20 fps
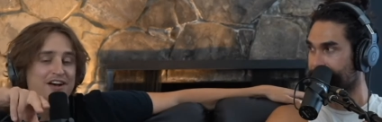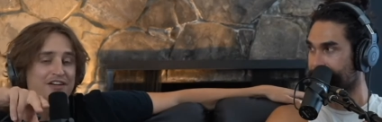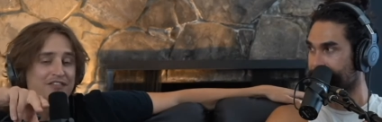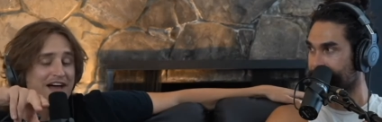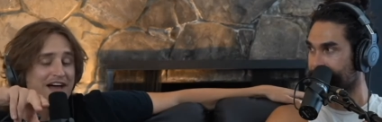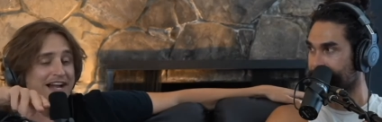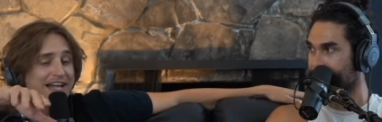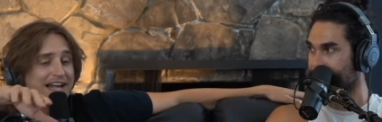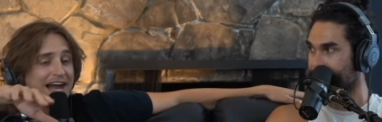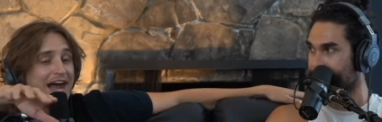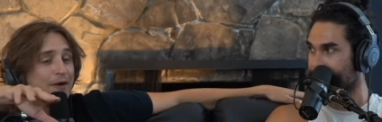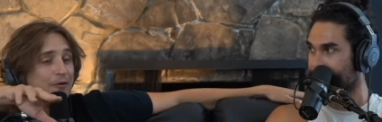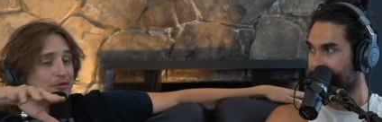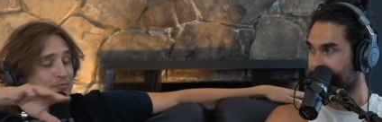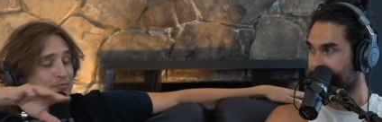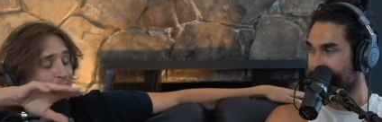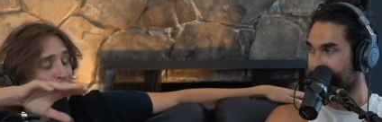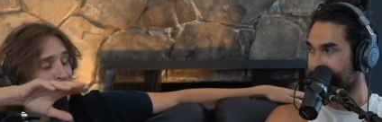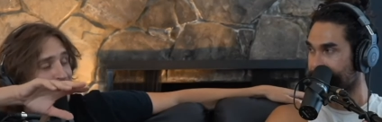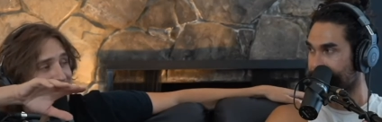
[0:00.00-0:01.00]
Speaker 1: That guy
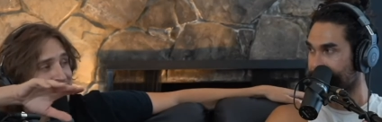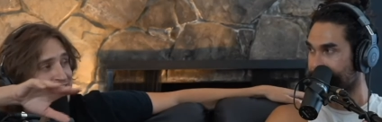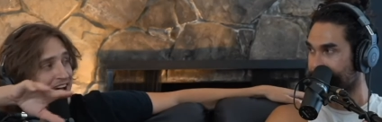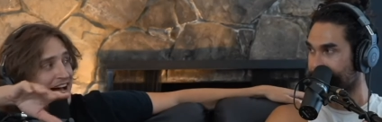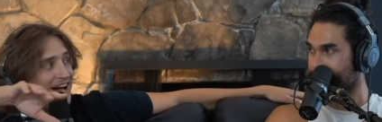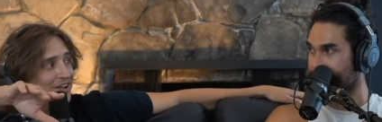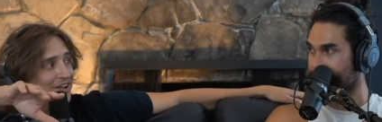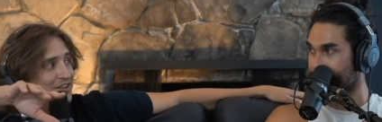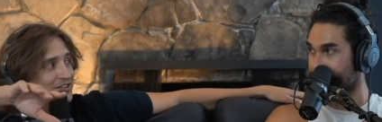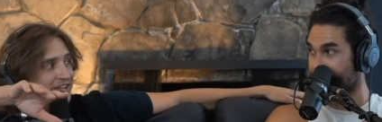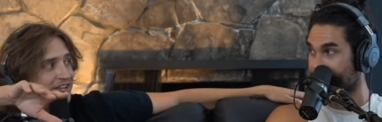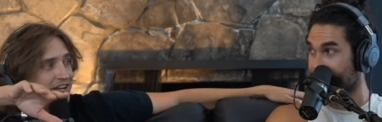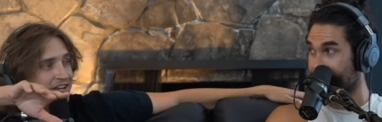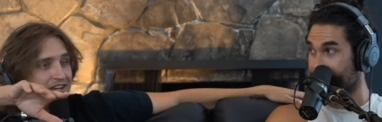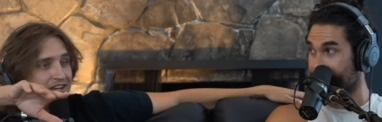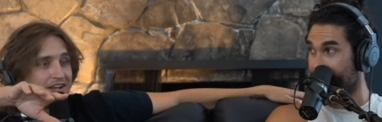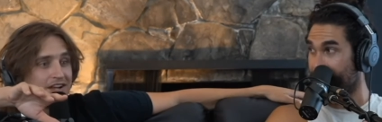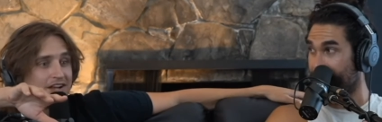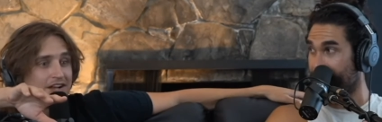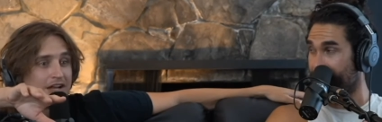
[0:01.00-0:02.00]
was pretty talented.
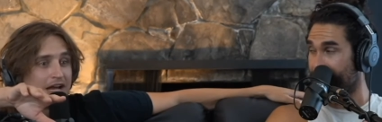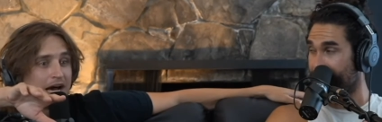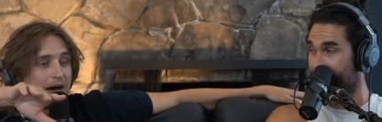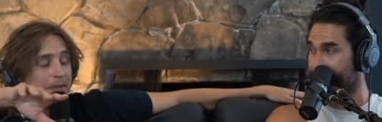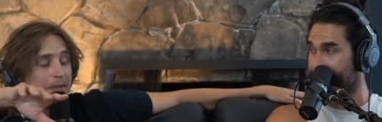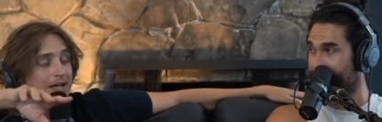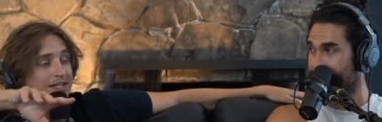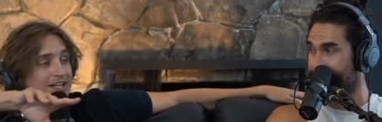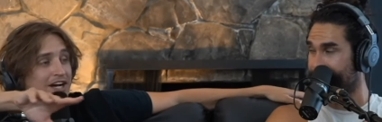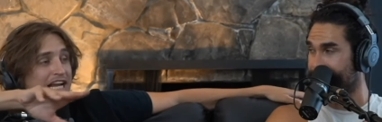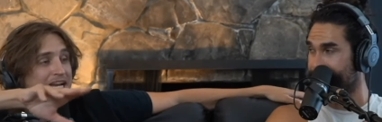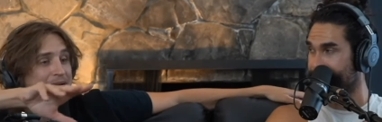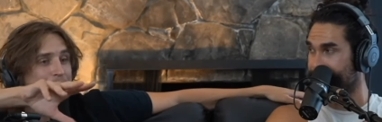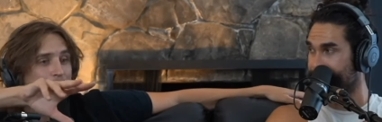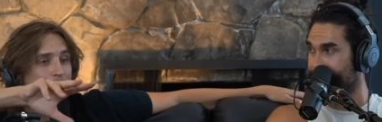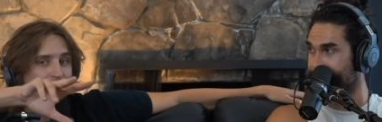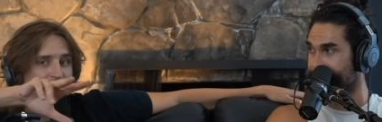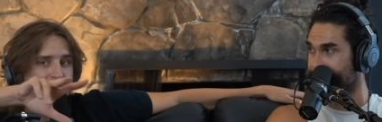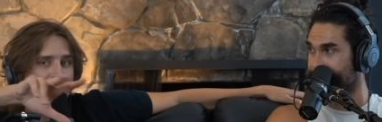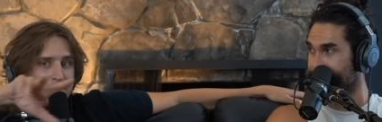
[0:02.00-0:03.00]
Yeah. I'm not talking
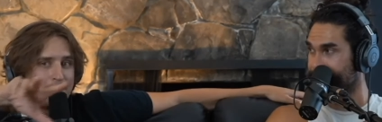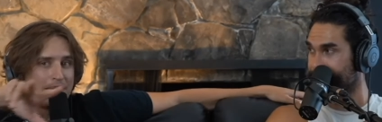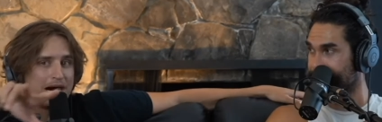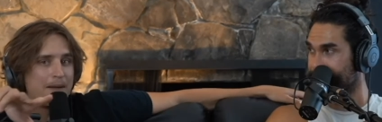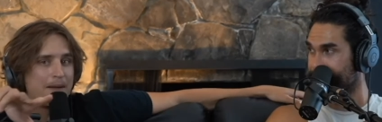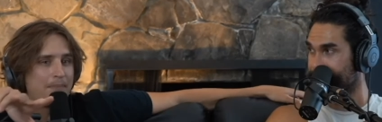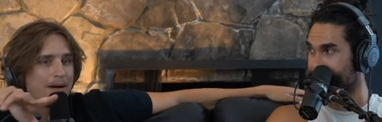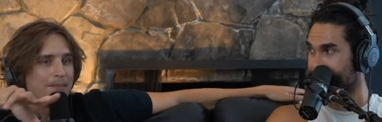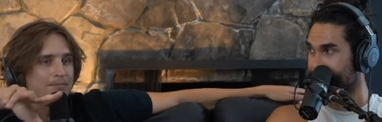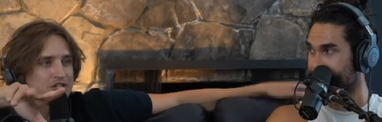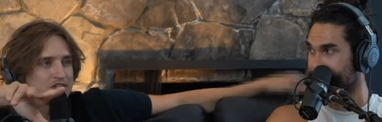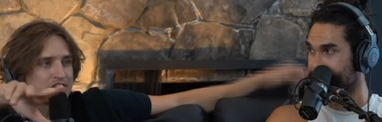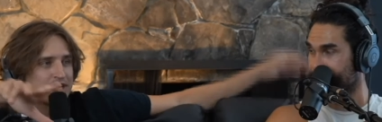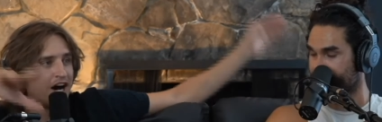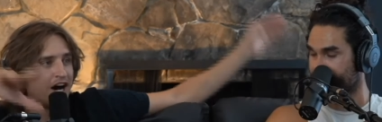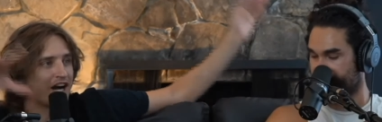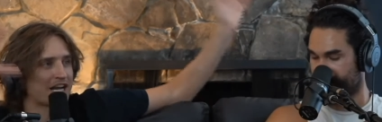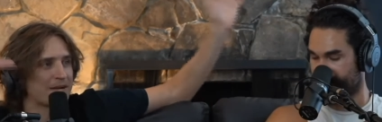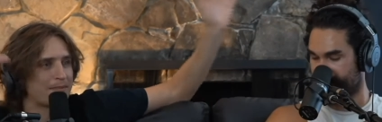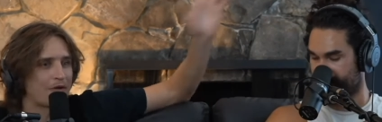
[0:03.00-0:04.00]
about with hip hop. I'm just
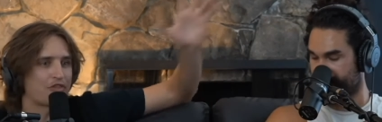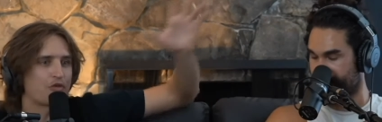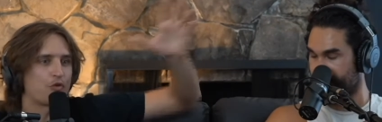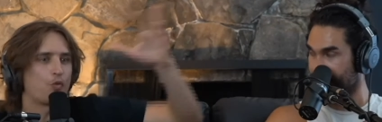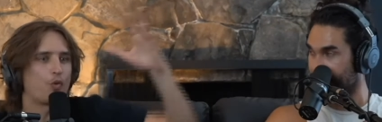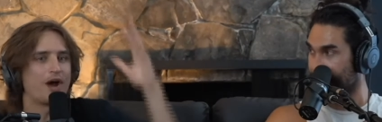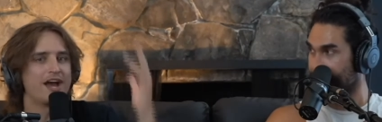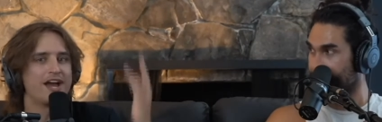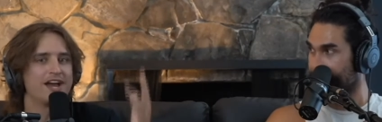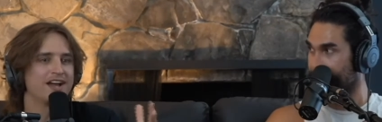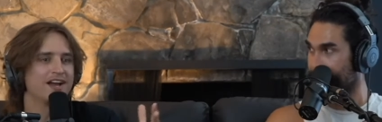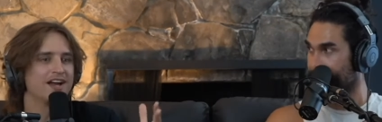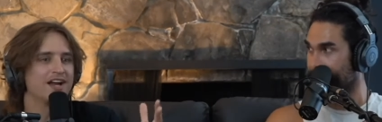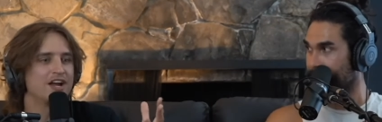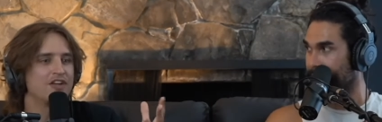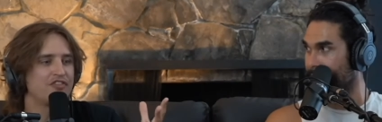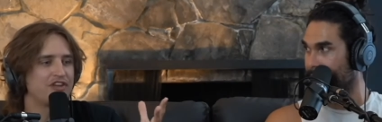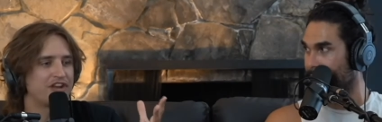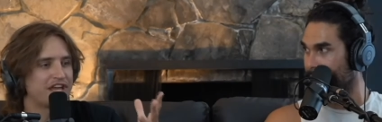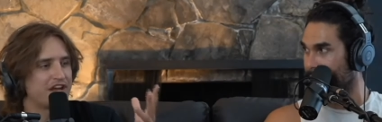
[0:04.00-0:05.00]
talking about the way
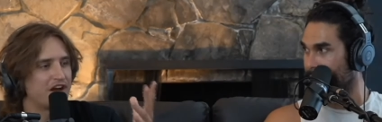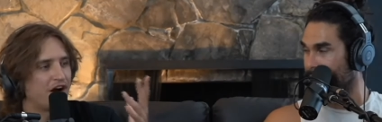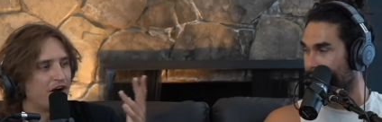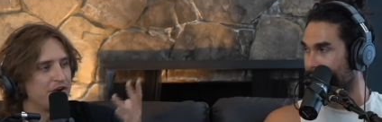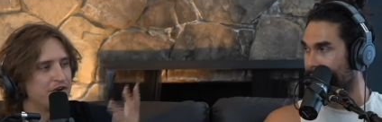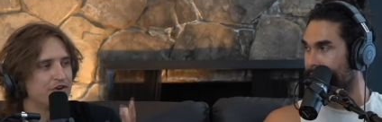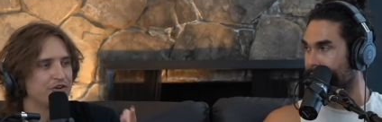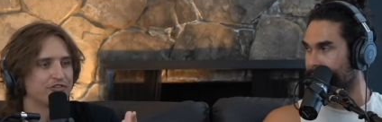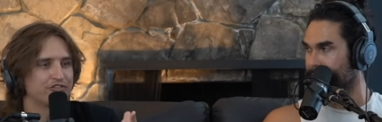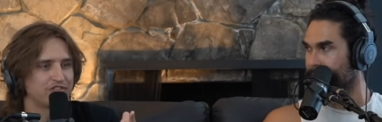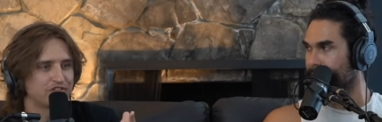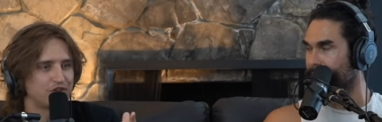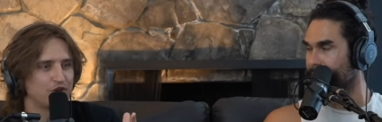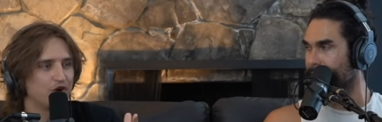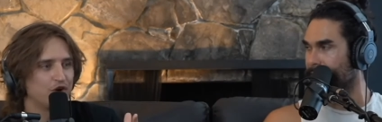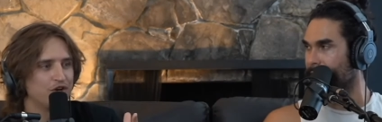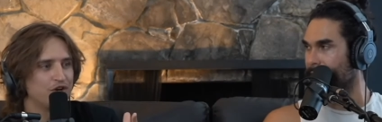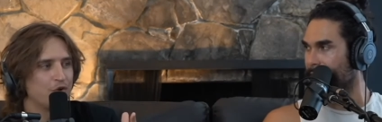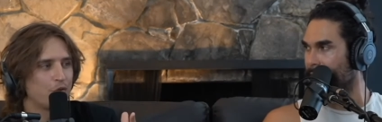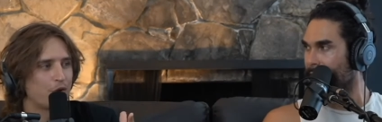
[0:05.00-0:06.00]
that he
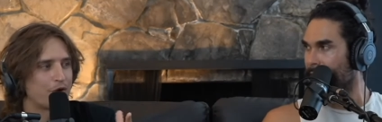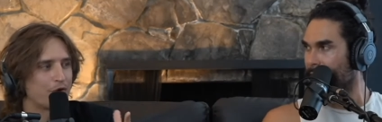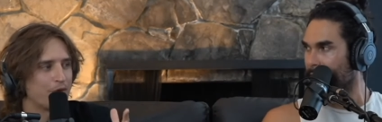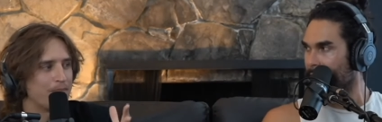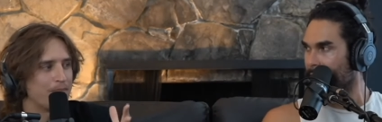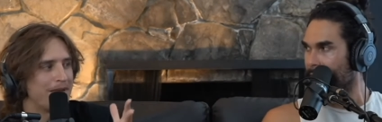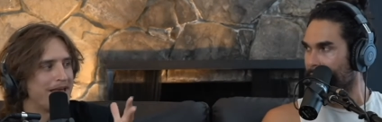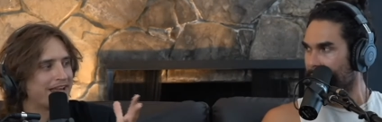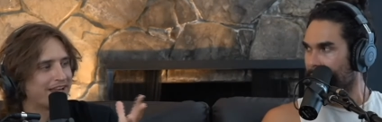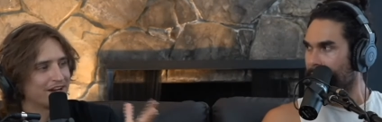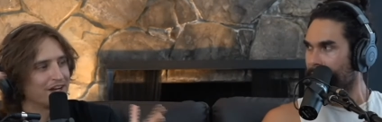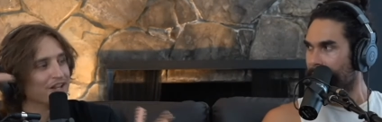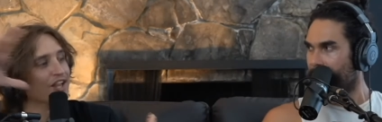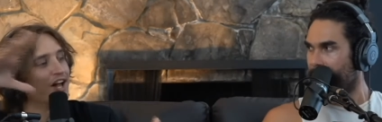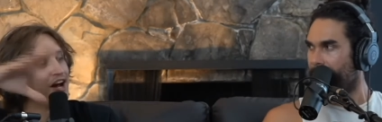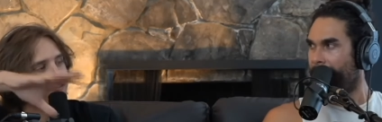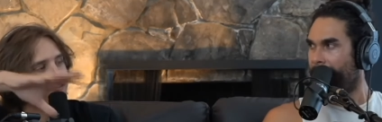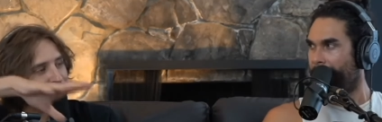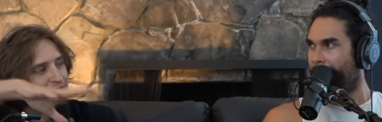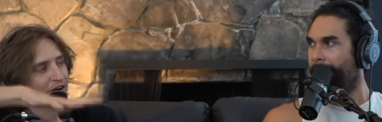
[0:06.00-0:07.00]
understood we were making a
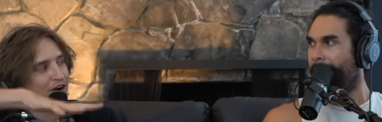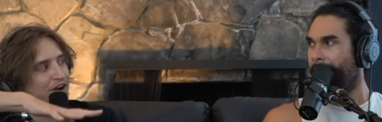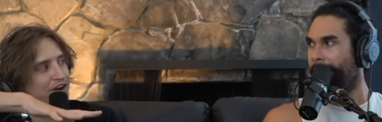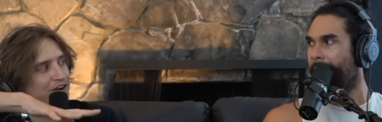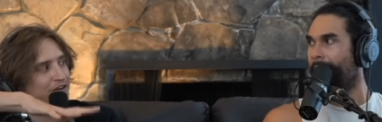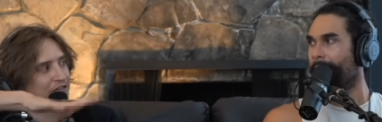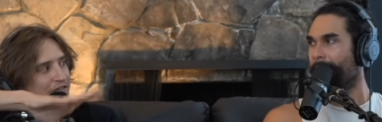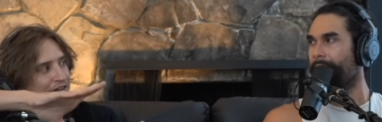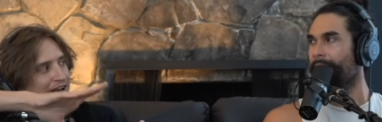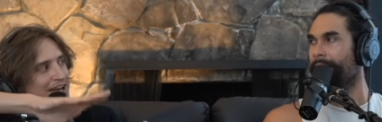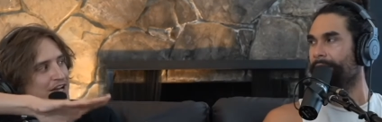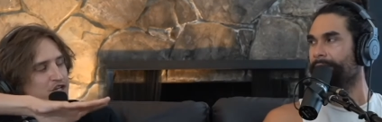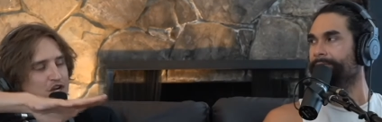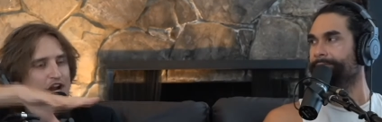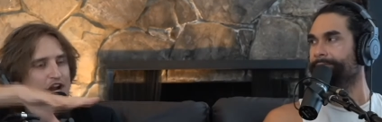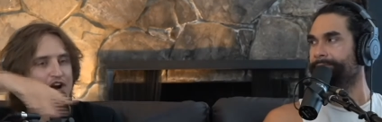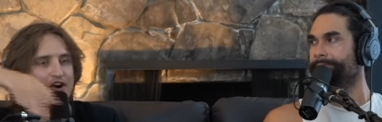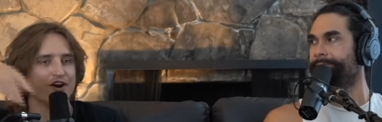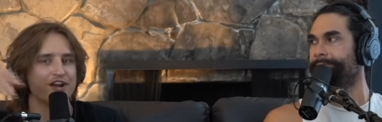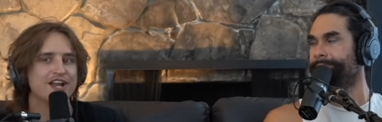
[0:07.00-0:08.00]
lot of fun of Right.
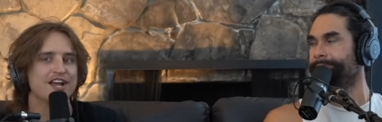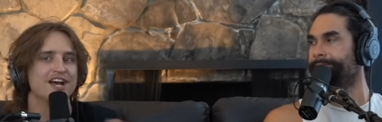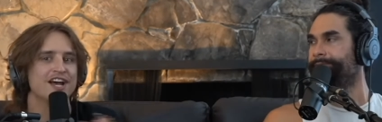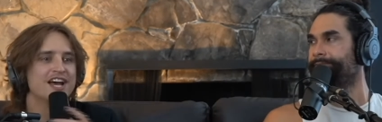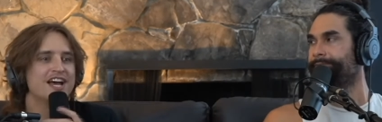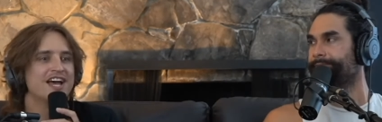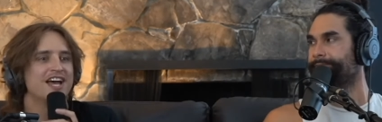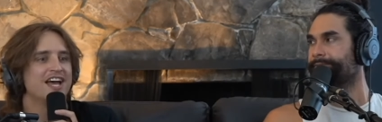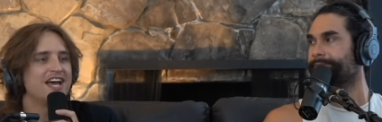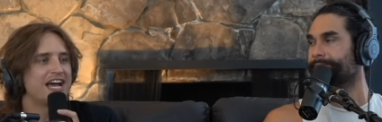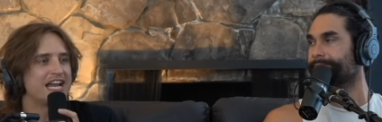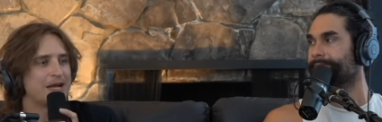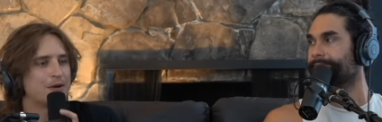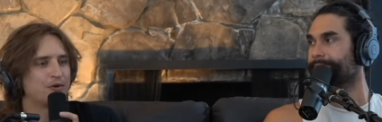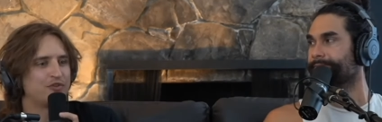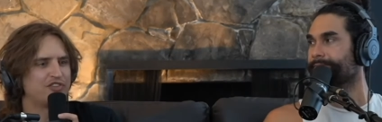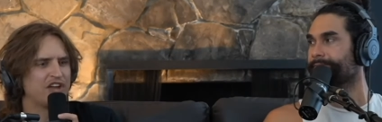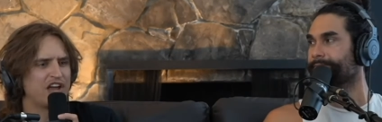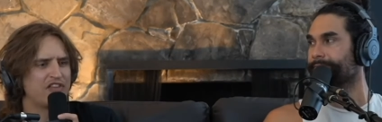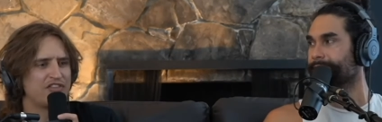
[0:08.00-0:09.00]
Fanjerry. And he
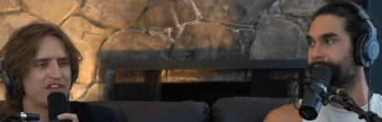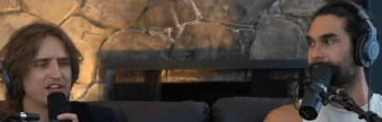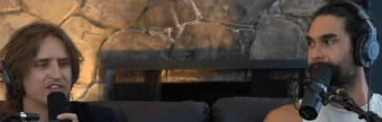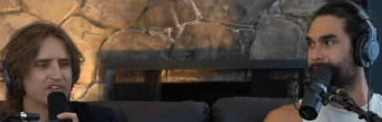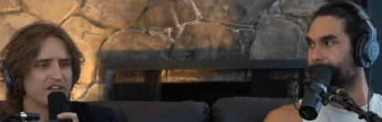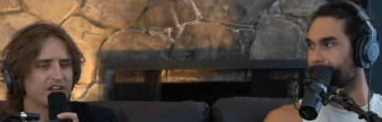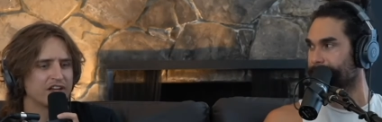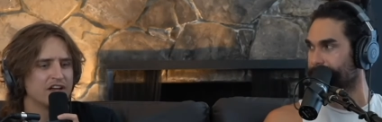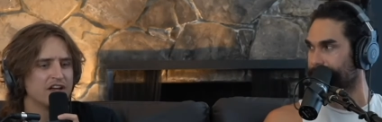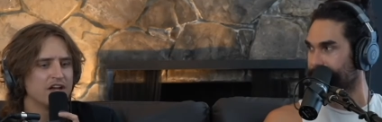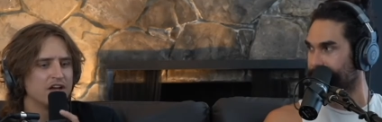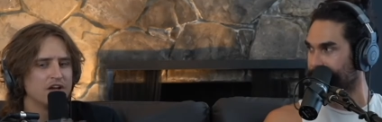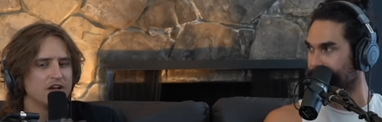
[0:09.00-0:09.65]
would say things like,